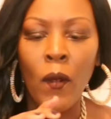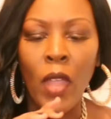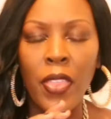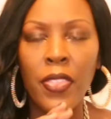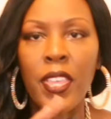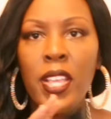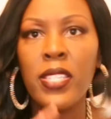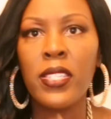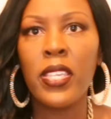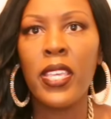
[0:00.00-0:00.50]

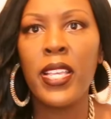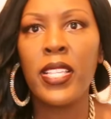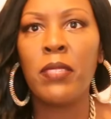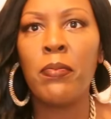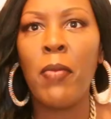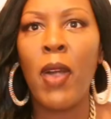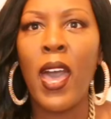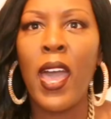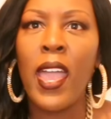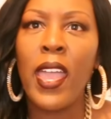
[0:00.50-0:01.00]
This is
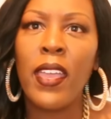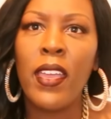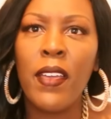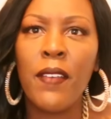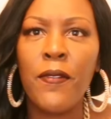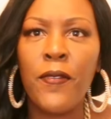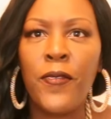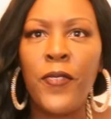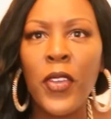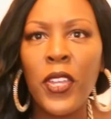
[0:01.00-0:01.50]
my
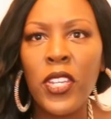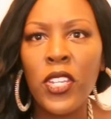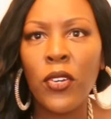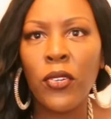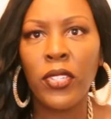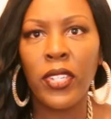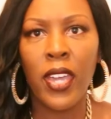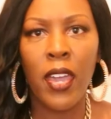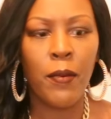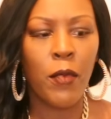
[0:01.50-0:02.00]

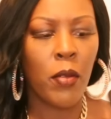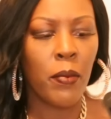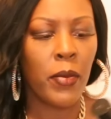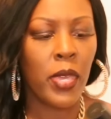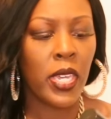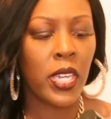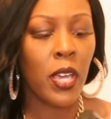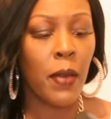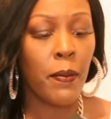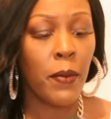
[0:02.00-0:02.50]
video camera
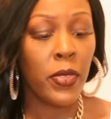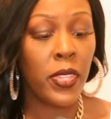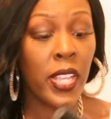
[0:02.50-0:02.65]
makeup.